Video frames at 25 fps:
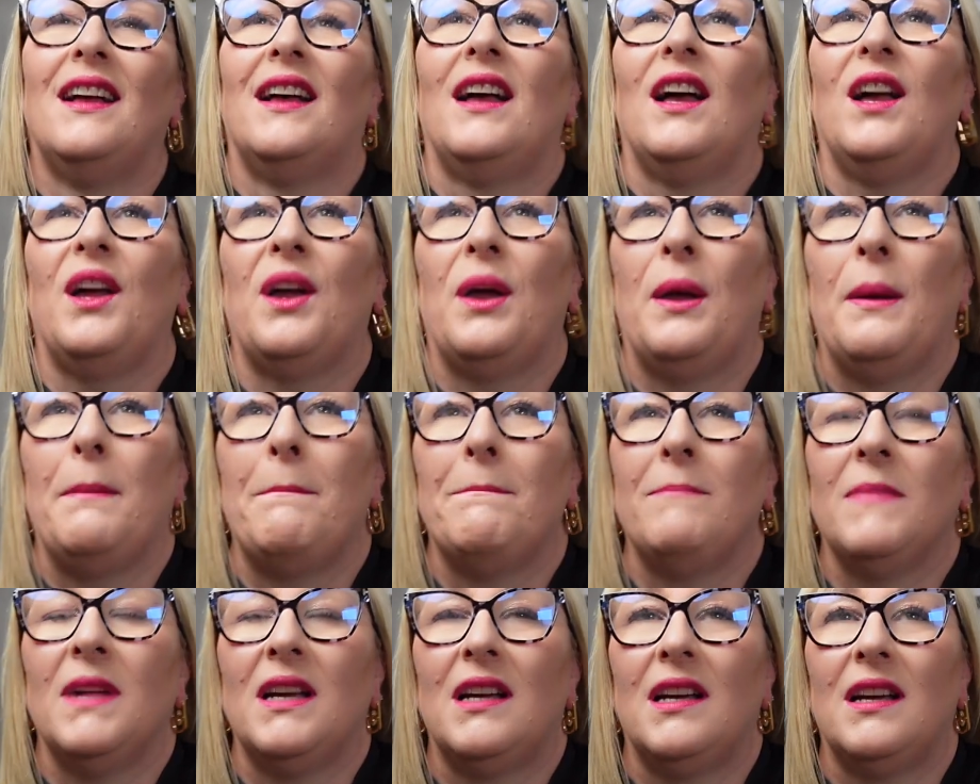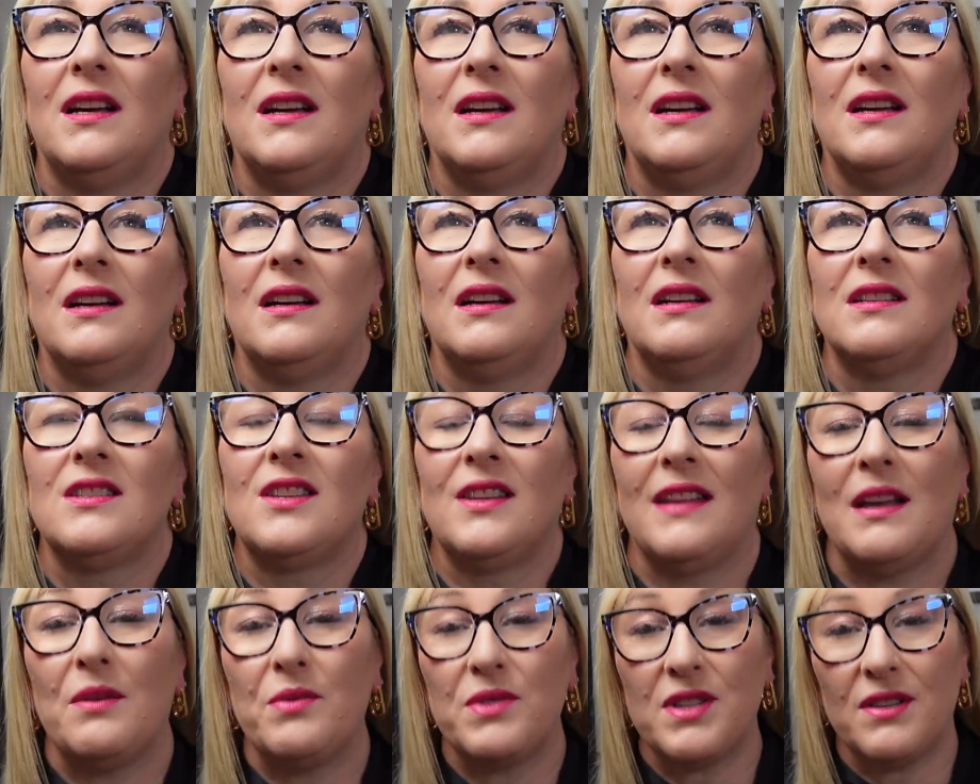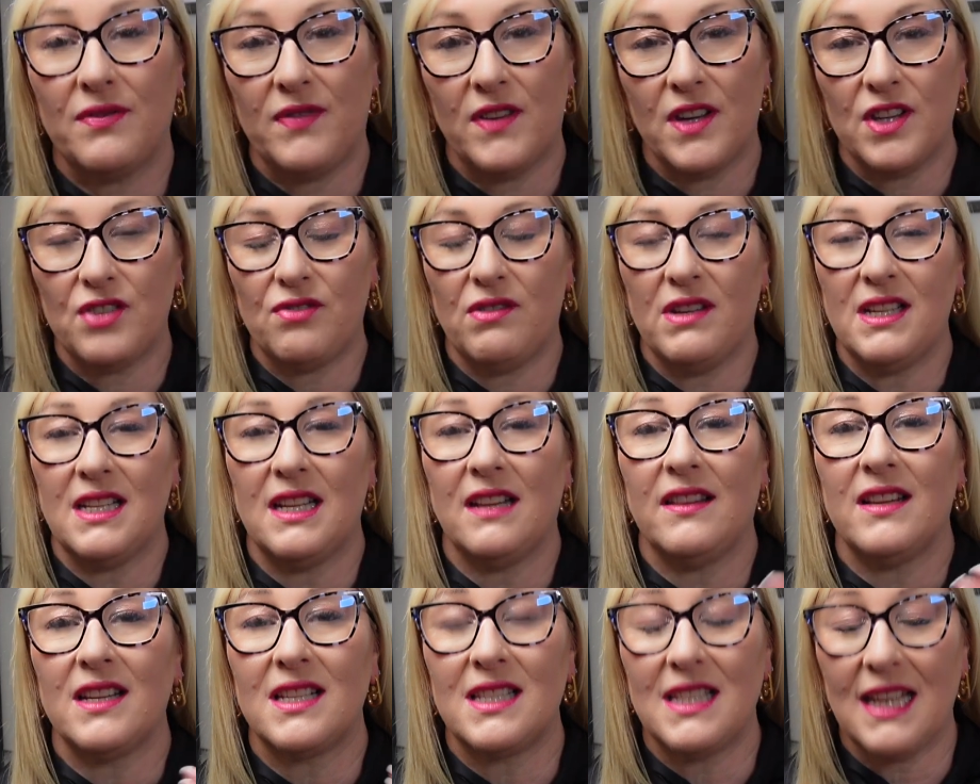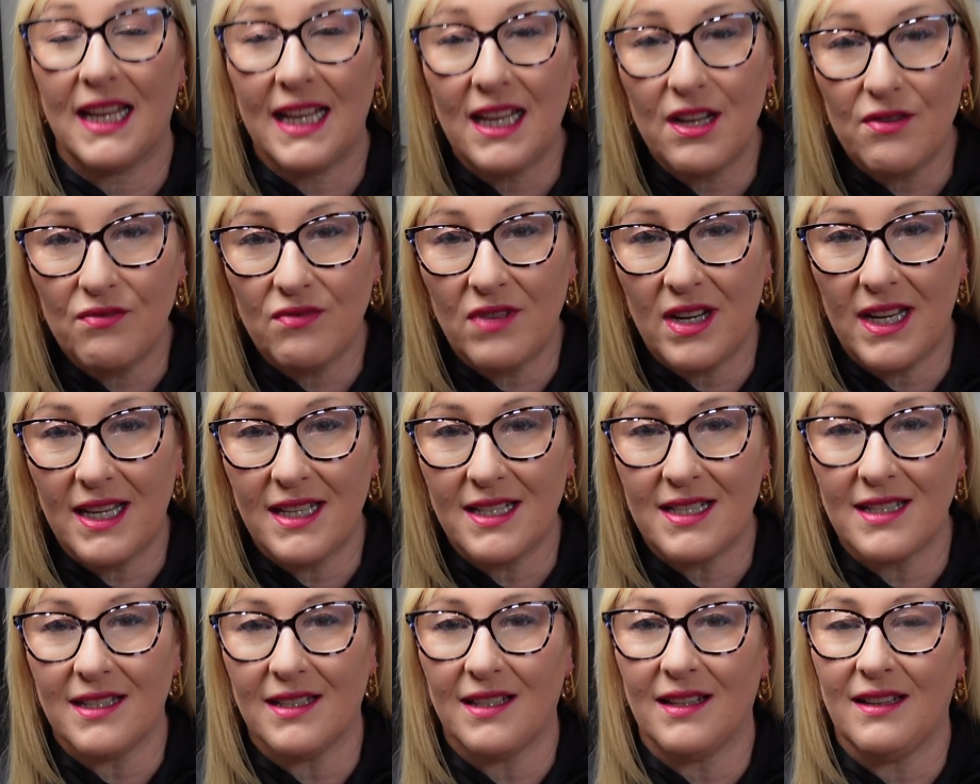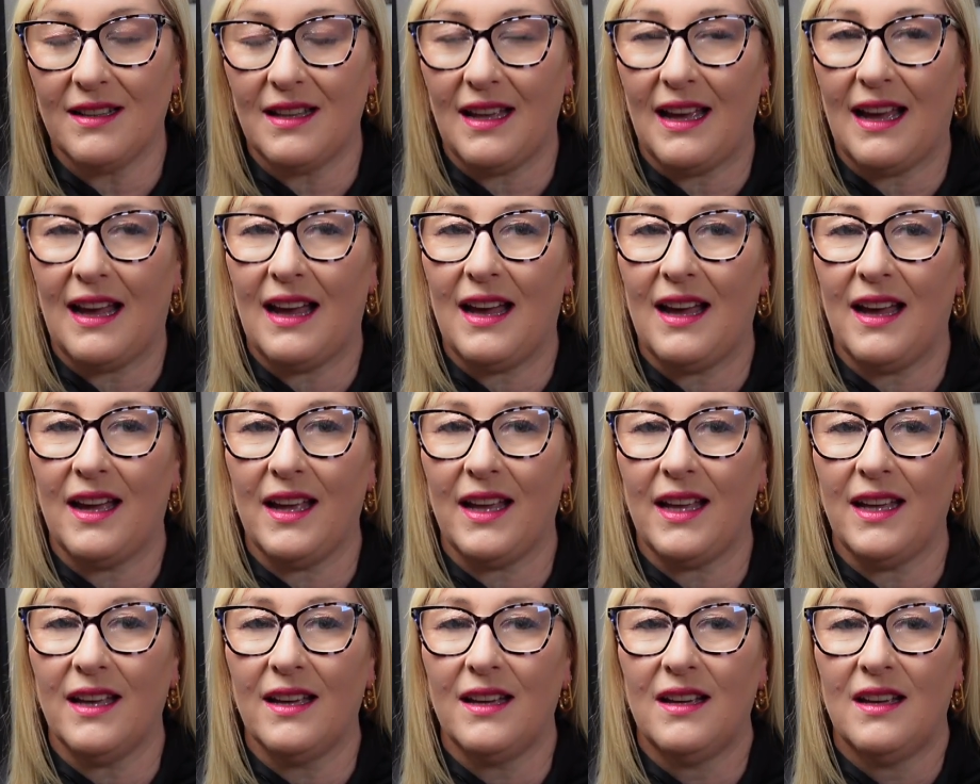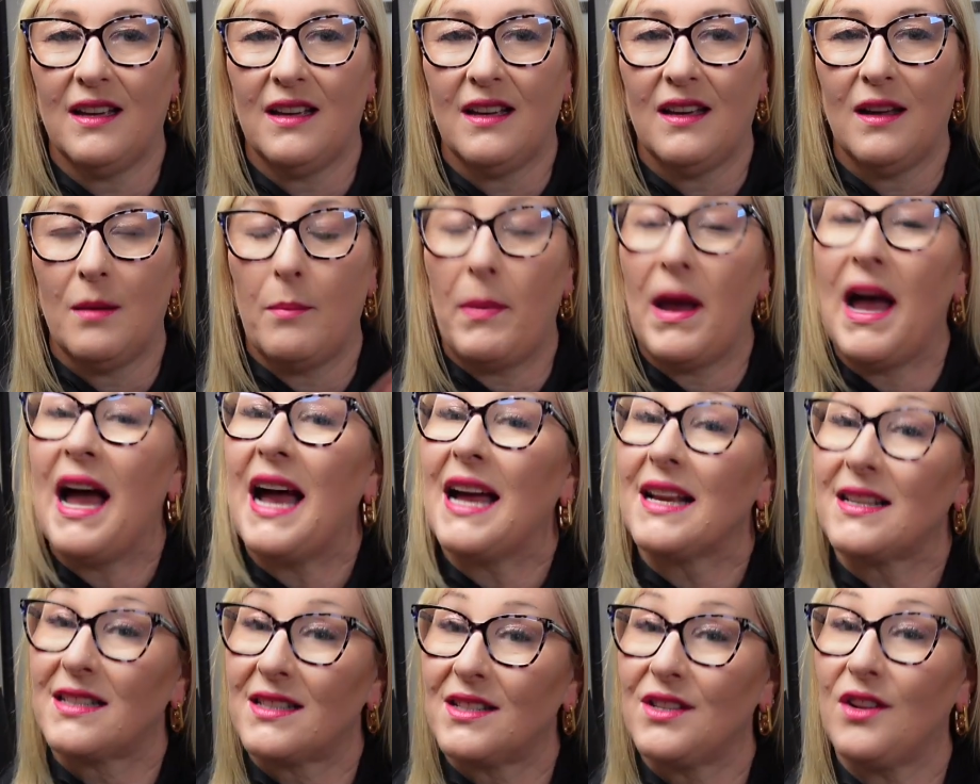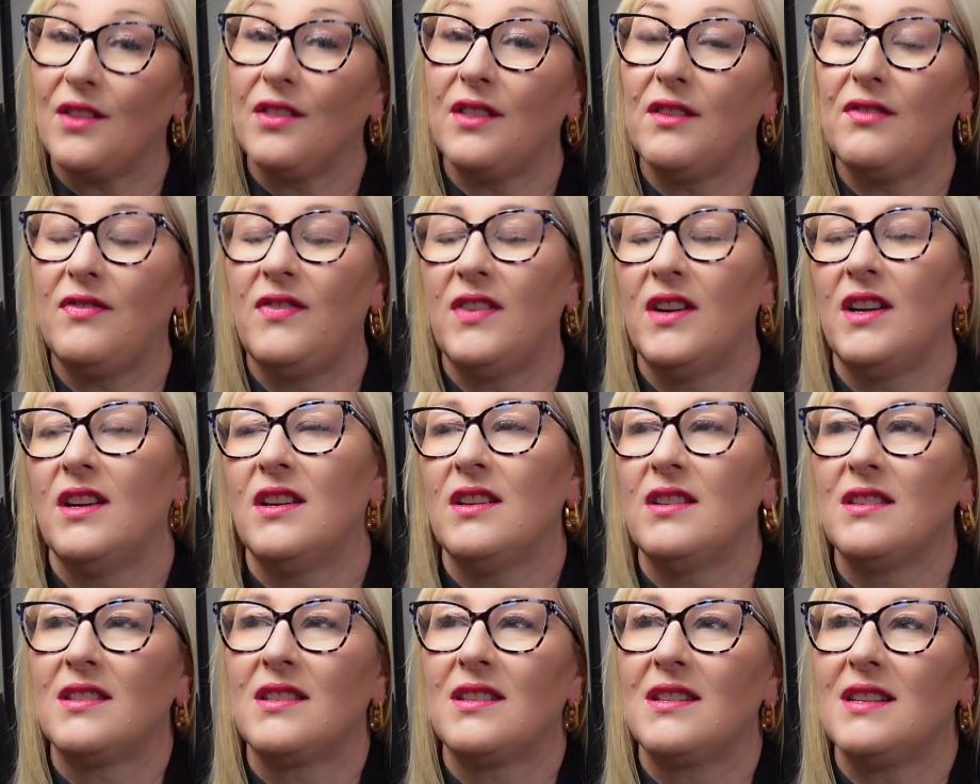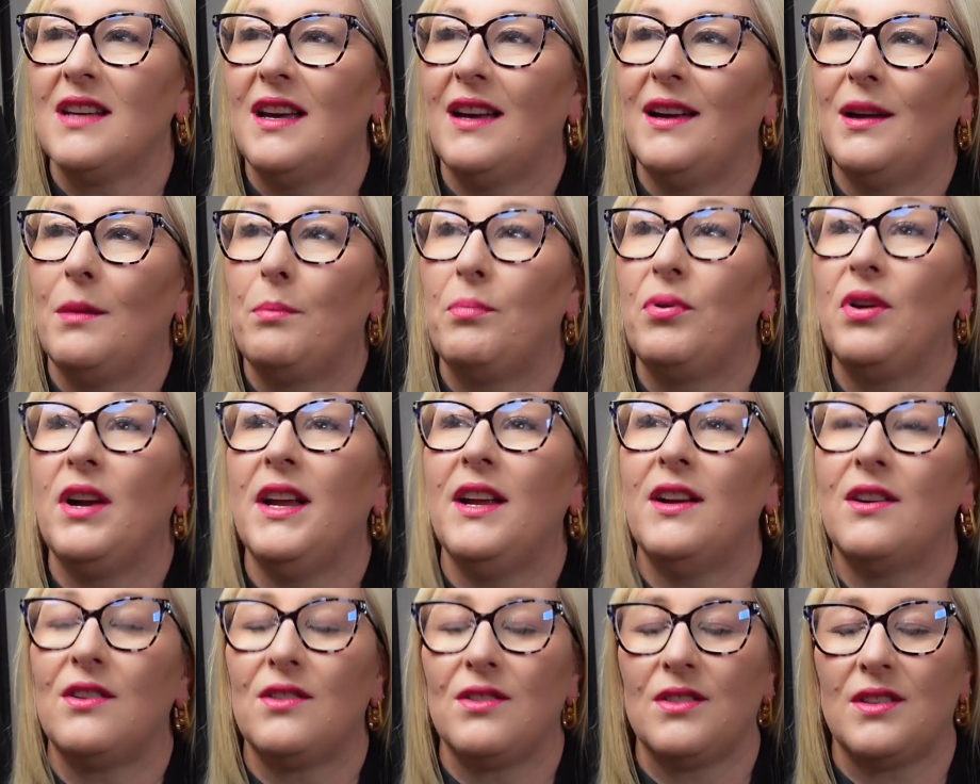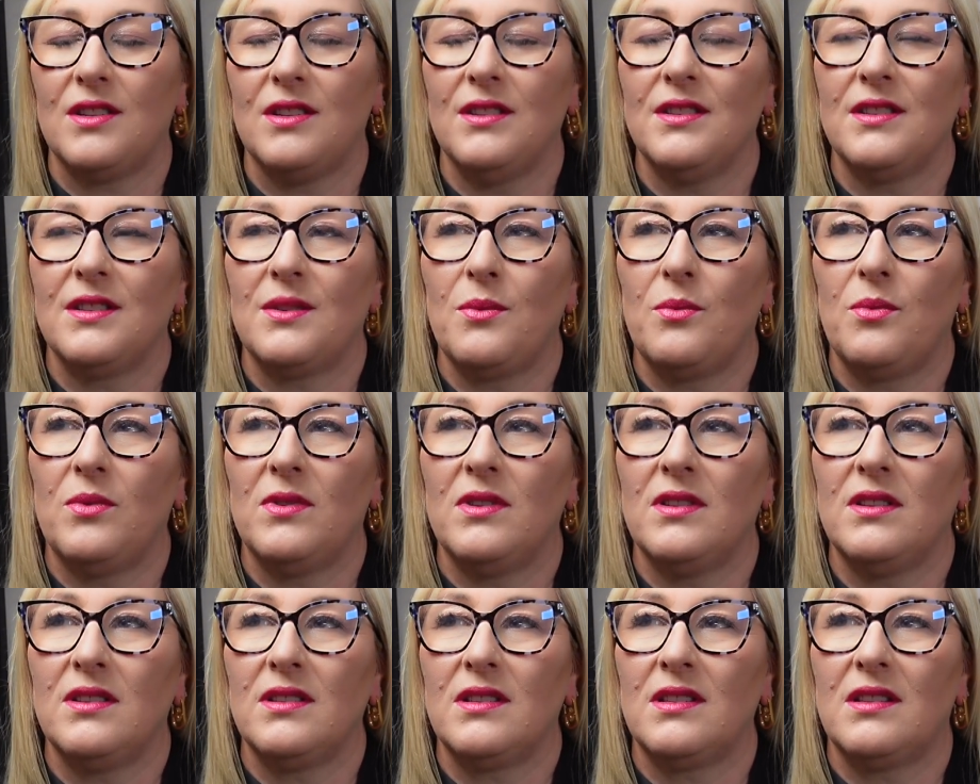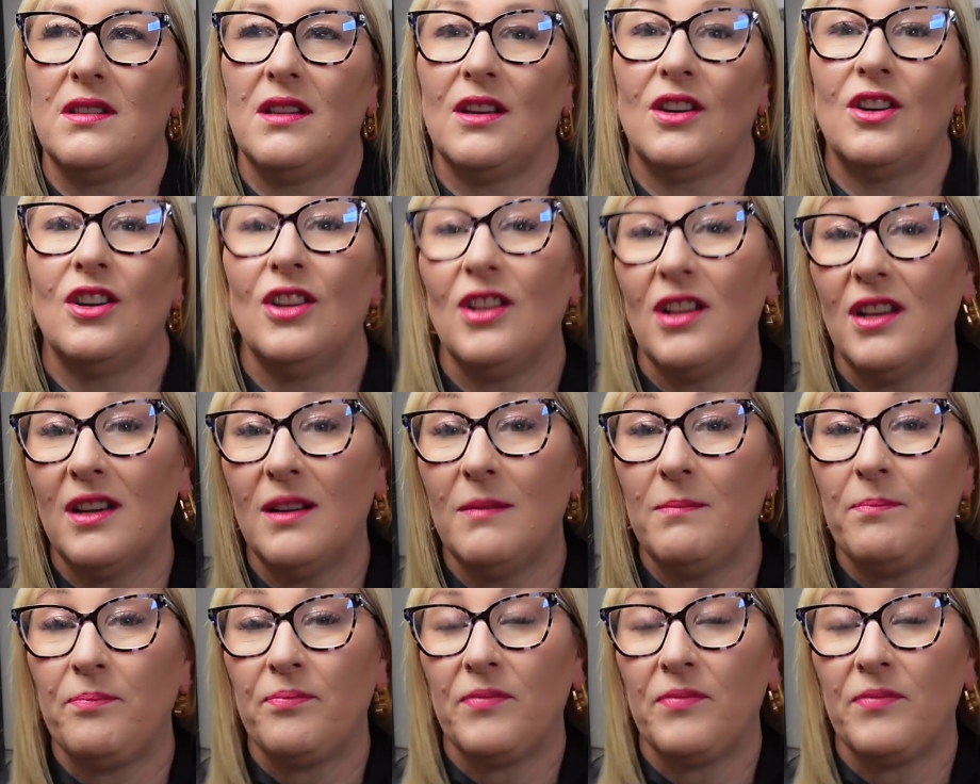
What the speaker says: So that was the first reason. The second reason that I passed on the first pre-orders was the colour.